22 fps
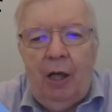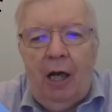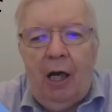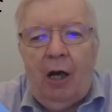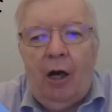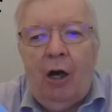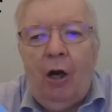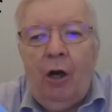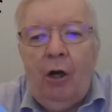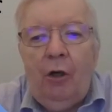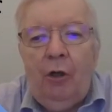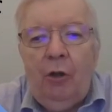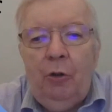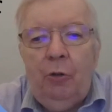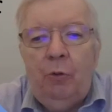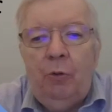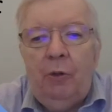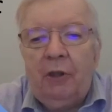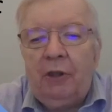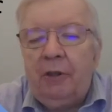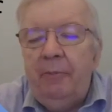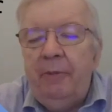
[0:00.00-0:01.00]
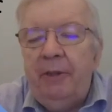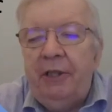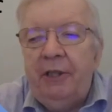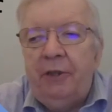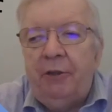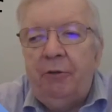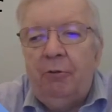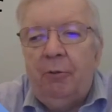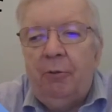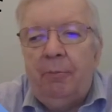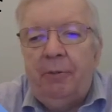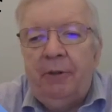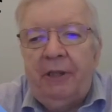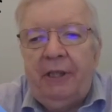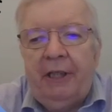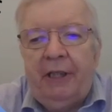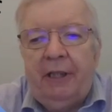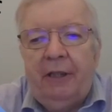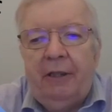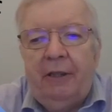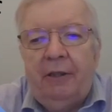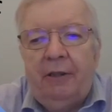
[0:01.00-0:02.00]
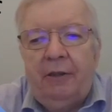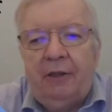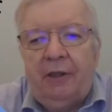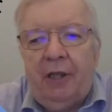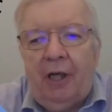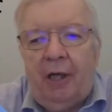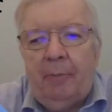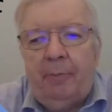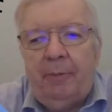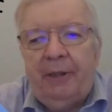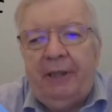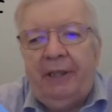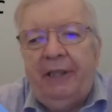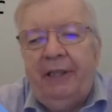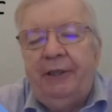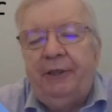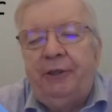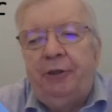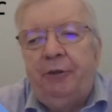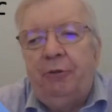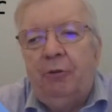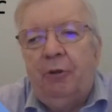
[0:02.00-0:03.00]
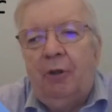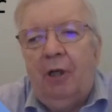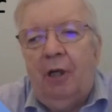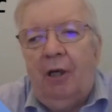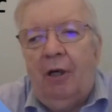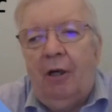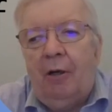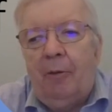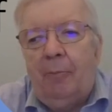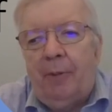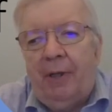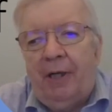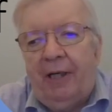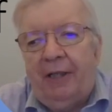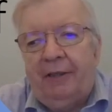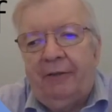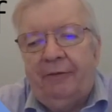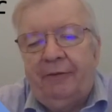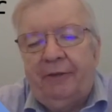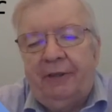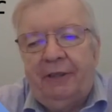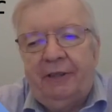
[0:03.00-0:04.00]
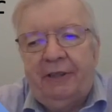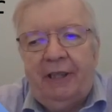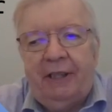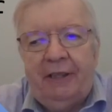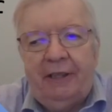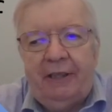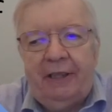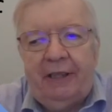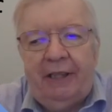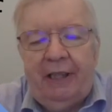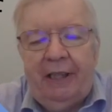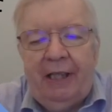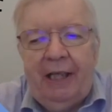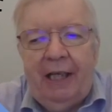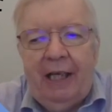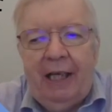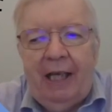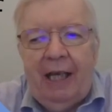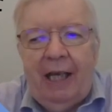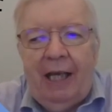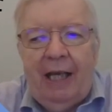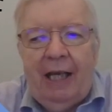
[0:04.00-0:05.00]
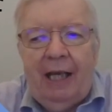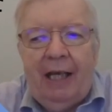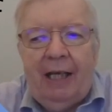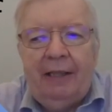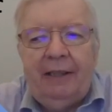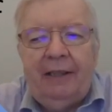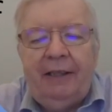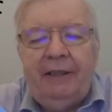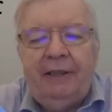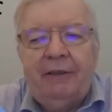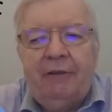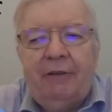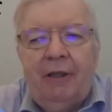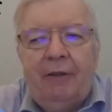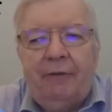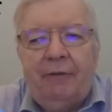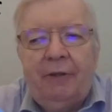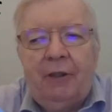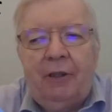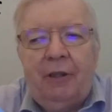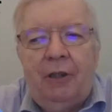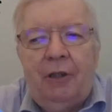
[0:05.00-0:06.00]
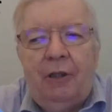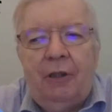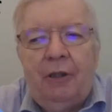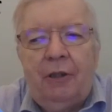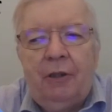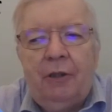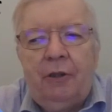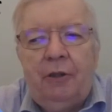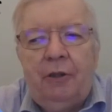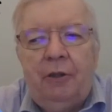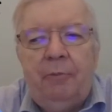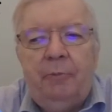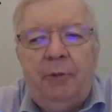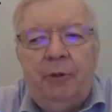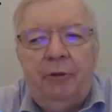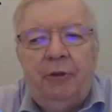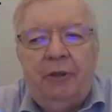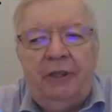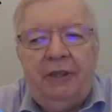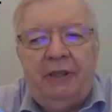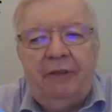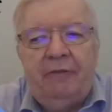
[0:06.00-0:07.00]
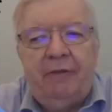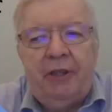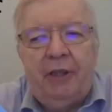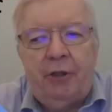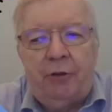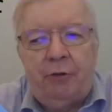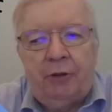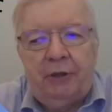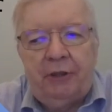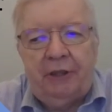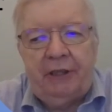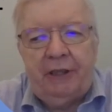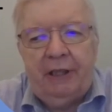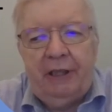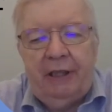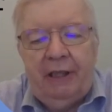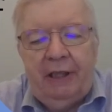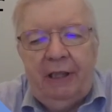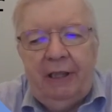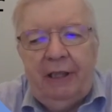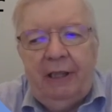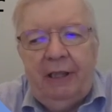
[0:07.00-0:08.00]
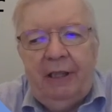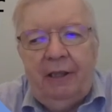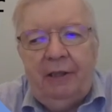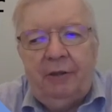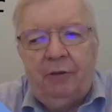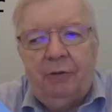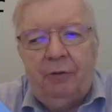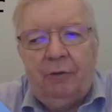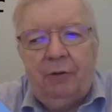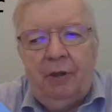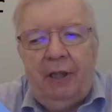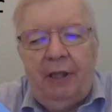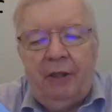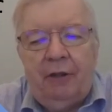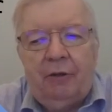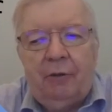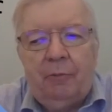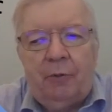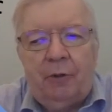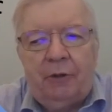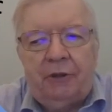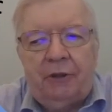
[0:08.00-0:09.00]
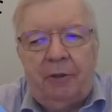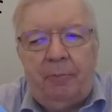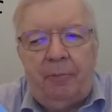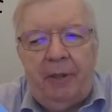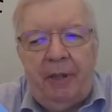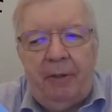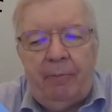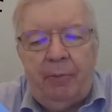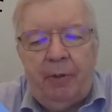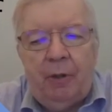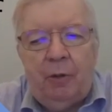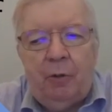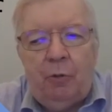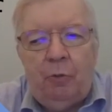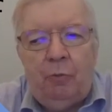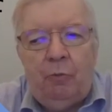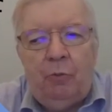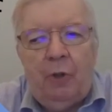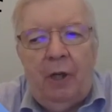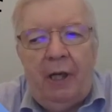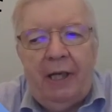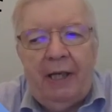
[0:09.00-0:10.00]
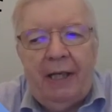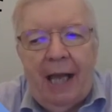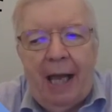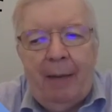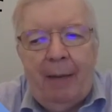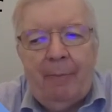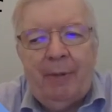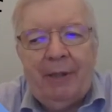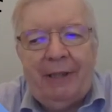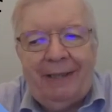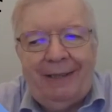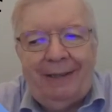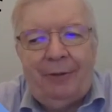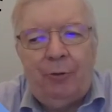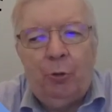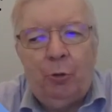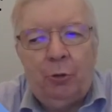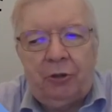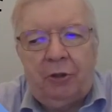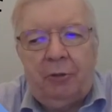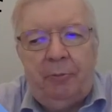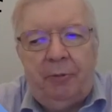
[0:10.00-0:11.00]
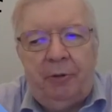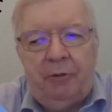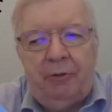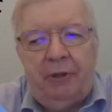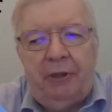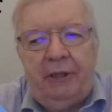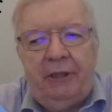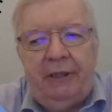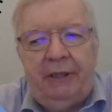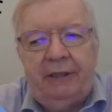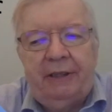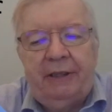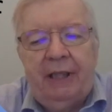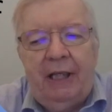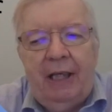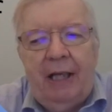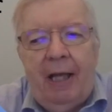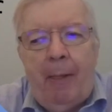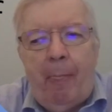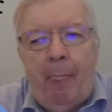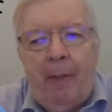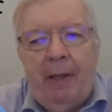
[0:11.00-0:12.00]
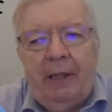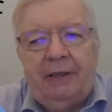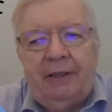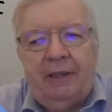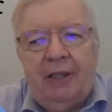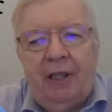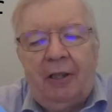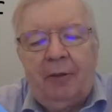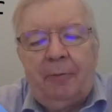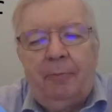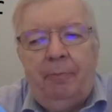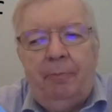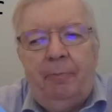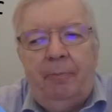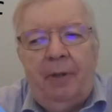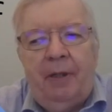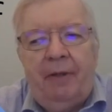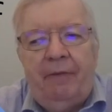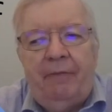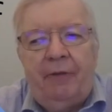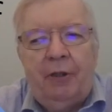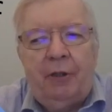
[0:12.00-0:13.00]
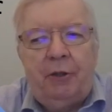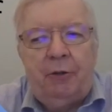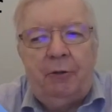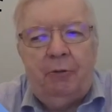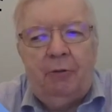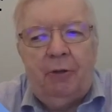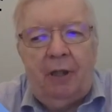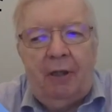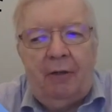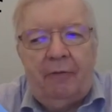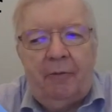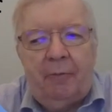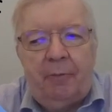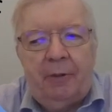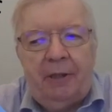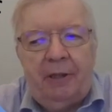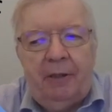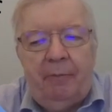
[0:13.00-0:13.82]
or who are committed to a particular topic, issue, or part of society. And these are often called communities of interest. So, in other words, the people who inhabit those communities, it's not by virtue of